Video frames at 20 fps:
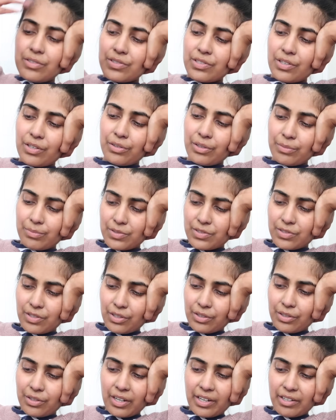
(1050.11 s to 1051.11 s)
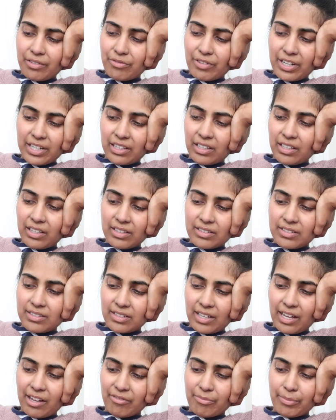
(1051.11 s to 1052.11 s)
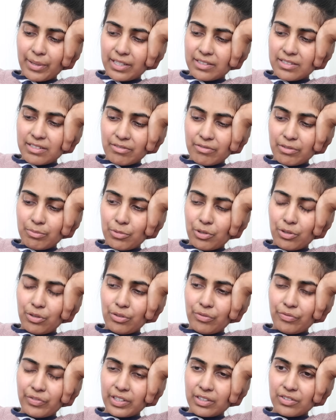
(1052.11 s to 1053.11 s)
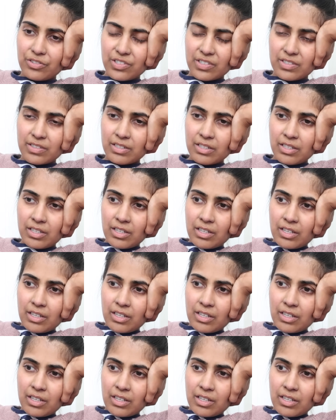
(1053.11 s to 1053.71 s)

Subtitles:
So I'm so kind of ready to have Baxter removed, and just